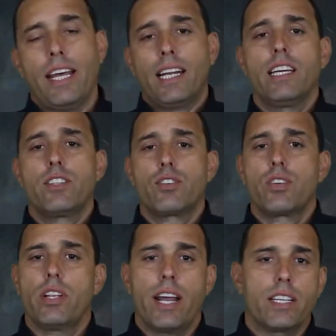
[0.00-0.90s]
And that leads us
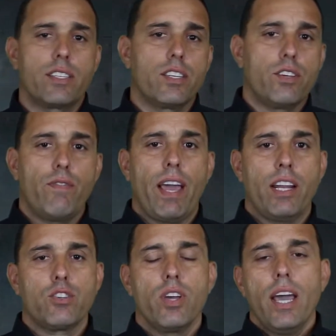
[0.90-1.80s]
to the next
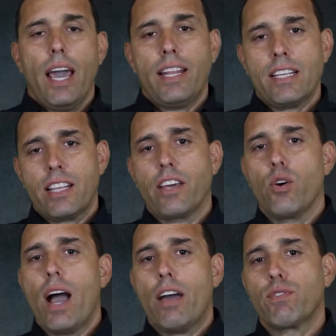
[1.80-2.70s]
disadvantage, and that's that
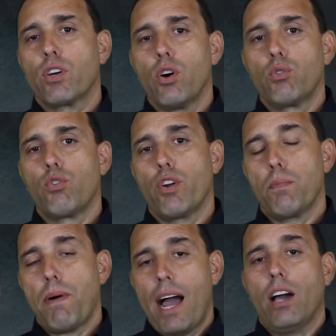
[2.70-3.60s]
you'll have to go through
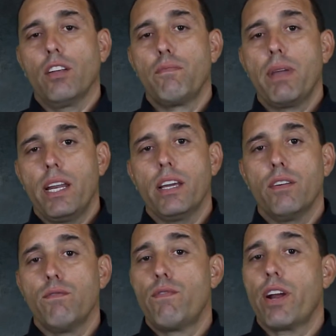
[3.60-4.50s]
your pile of
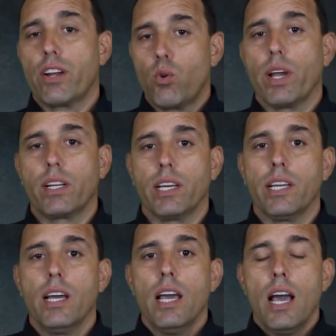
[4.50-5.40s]
media very quickly.